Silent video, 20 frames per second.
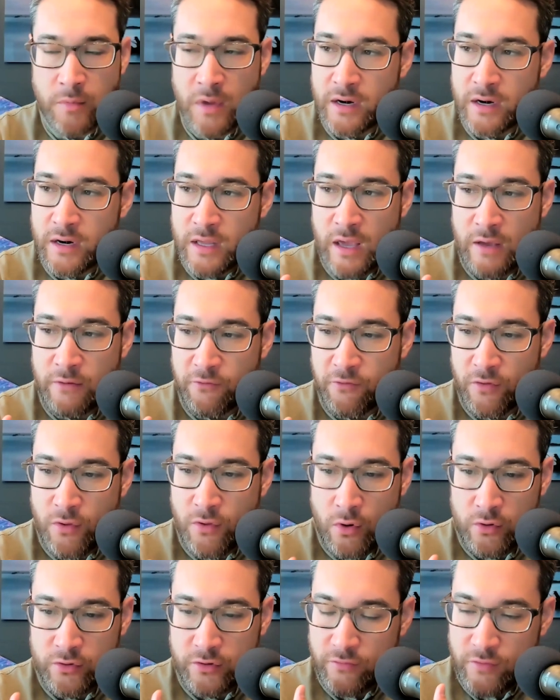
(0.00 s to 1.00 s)
And again, for
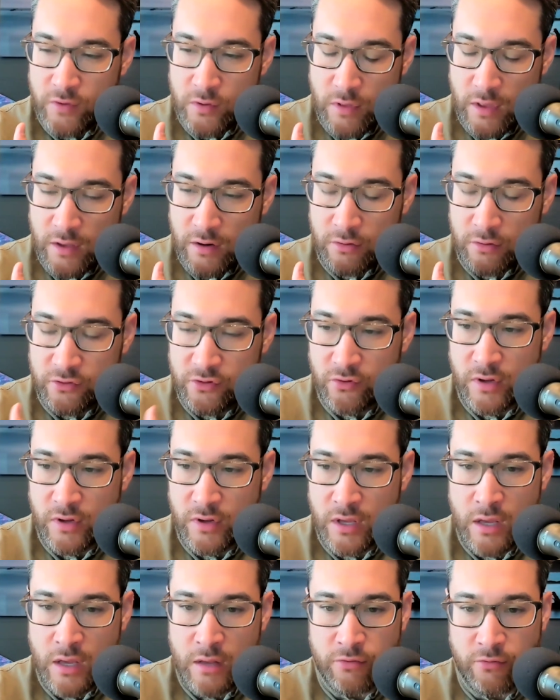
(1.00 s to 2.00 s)
those of you that are
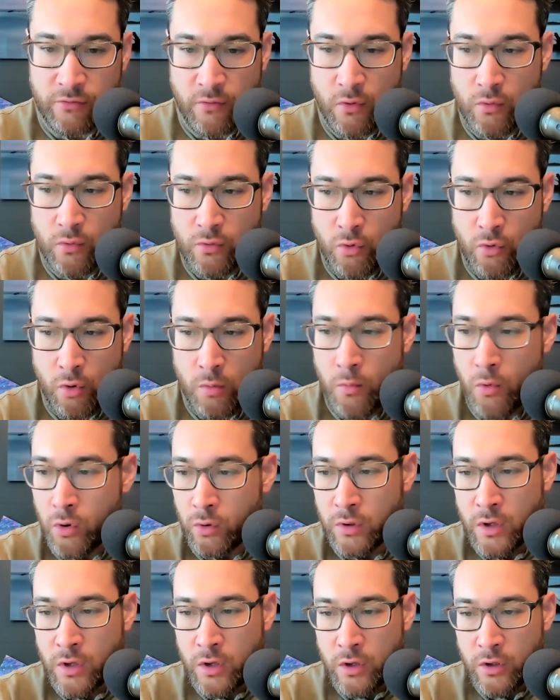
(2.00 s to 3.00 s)
tuning in through
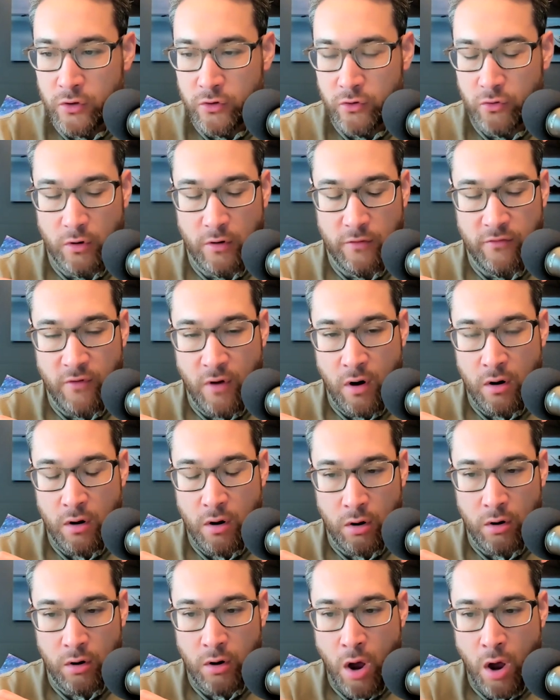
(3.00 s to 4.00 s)
normal sort of our,
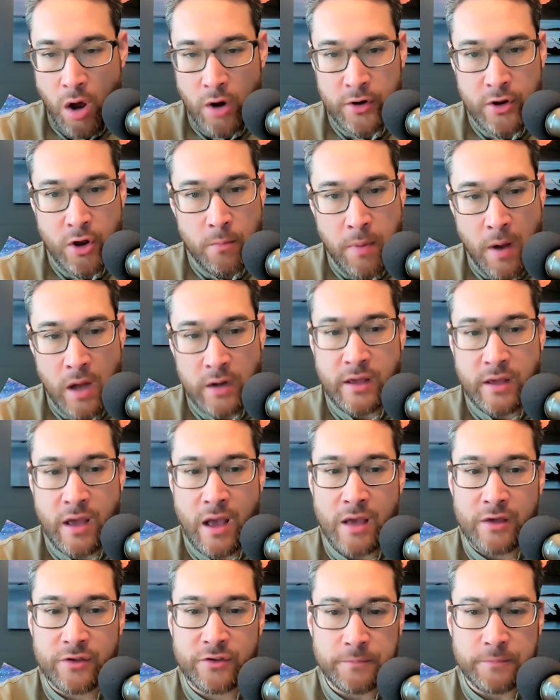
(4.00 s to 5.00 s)
our audio
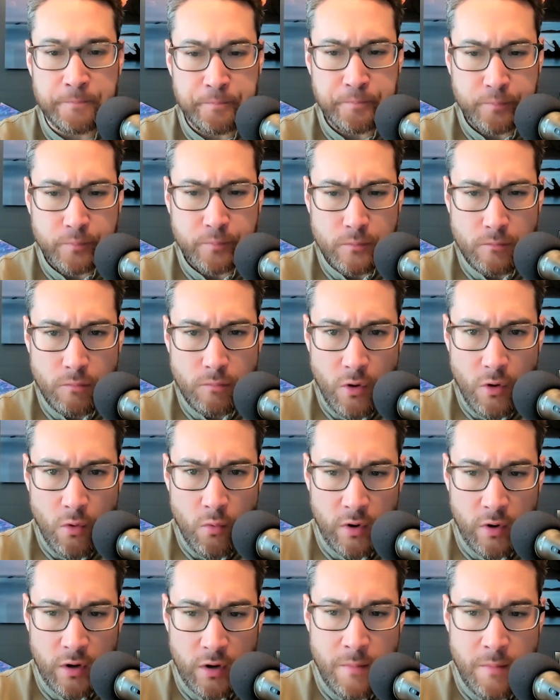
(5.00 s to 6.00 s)
podcast,
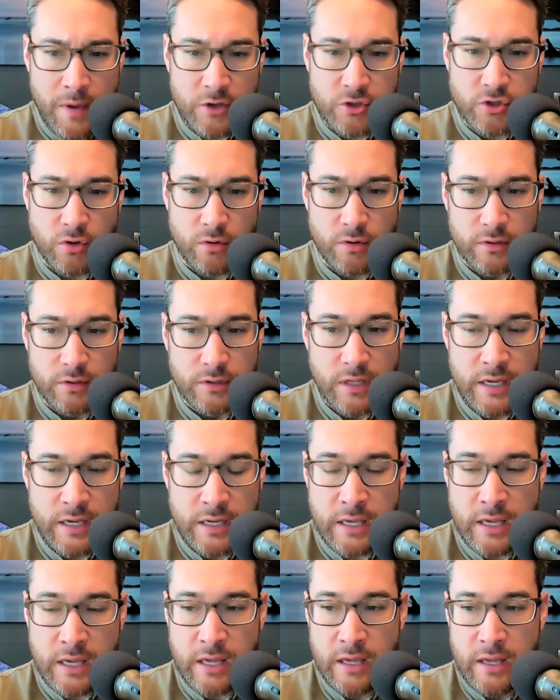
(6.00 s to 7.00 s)
we're going to make sure to
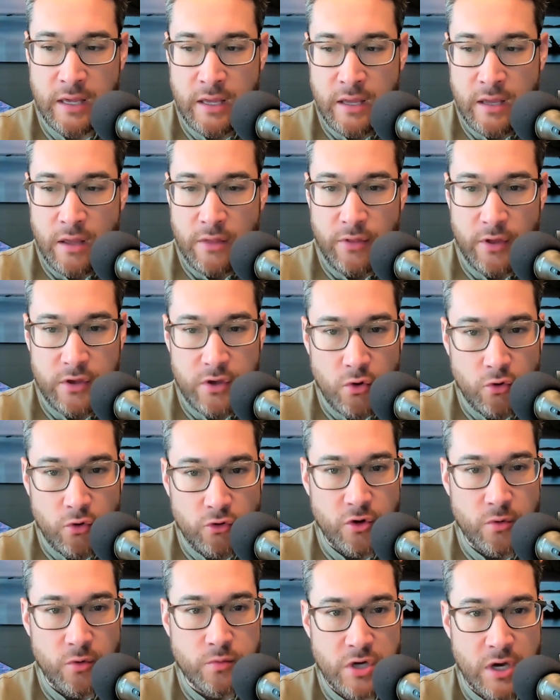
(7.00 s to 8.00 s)
link the
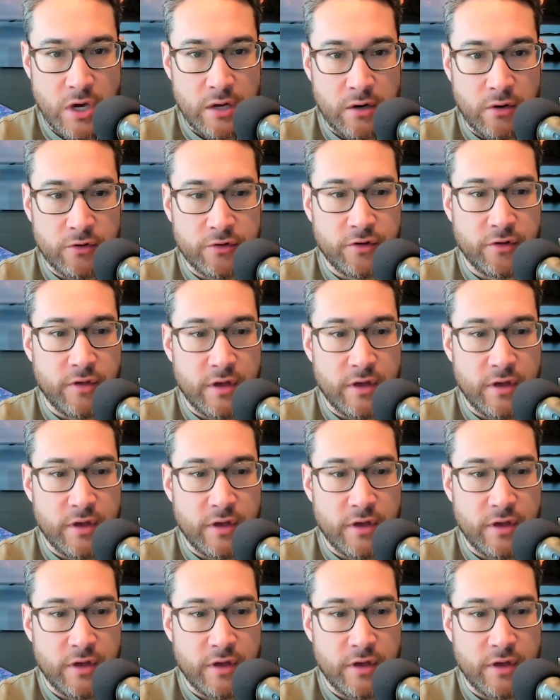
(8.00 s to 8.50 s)
YouTube channel so